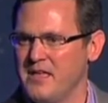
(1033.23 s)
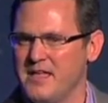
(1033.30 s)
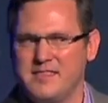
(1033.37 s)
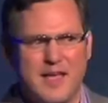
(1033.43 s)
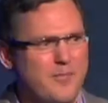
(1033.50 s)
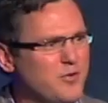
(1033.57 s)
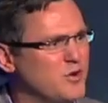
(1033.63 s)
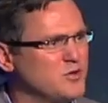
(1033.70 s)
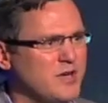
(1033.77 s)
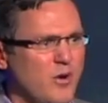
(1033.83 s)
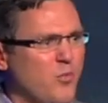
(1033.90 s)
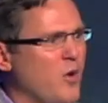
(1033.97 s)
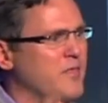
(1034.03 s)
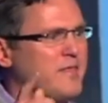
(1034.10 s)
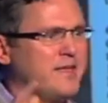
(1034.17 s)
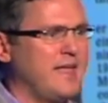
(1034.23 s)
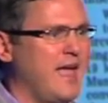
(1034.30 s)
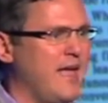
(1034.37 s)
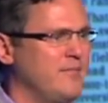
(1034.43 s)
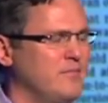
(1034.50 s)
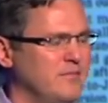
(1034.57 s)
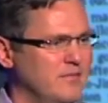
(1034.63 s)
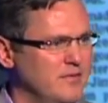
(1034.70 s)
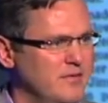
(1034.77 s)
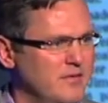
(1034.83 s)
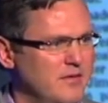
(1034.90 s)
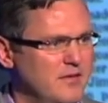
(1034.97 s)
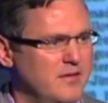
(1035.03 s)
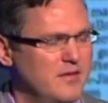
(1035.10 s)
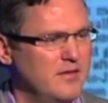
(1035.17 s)
Not because I won the game,
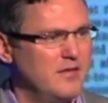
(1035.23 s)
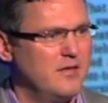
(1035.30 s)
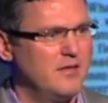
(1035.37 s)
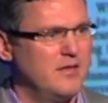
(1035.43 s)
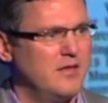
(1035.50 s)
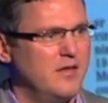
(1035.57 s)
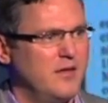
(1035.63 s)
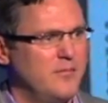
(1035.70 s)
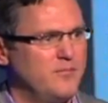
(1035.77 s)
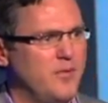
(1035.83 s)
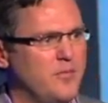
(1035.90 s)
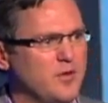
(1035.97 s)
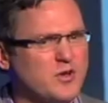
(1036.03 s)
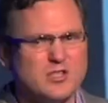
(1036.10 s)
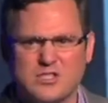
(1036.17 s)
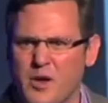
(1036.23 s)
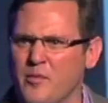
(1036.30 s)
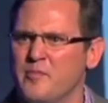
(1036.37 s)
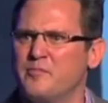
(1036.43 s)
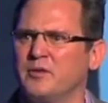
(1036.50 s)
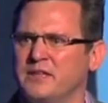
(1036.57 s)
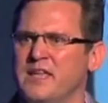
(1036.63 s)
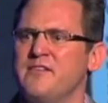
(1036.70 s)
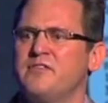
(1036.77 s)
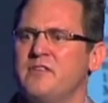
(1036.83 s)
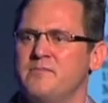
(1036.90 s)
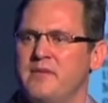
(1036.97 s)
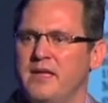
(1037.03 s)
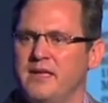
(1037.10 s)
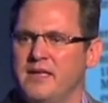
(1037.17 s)
but because someone believed
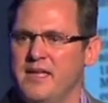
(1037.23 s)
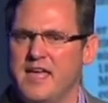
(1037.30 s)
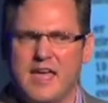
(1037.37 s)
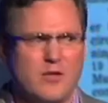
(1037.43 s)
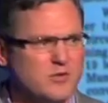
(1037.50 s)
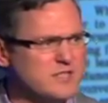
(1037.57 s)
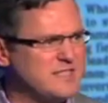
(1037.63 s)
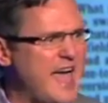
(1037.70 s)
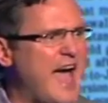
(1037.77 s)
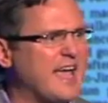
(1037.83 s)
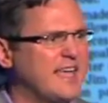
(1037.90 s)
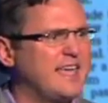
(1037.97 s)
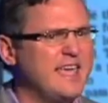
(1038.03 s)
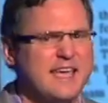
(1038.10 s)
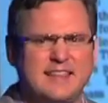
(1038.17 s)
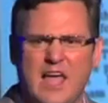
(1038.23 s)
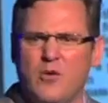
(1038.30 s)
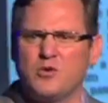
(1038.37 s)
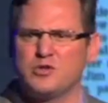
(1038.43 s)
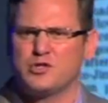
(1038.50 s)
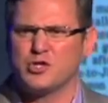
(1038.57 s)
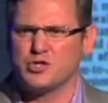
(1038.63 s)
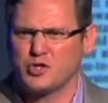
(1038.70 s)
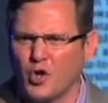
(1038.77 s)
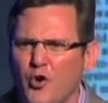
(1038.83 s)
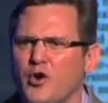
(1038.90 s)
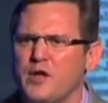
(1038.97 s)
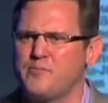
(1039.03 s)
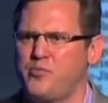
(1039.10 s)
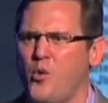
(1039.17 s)
in me. It was that kick that was the
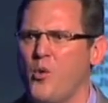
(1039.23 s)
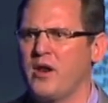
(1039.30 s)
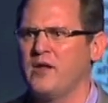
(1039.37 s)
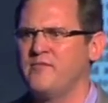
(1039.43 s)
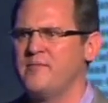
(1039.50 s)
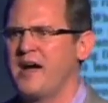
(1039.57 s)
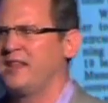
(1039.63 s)
turning point of my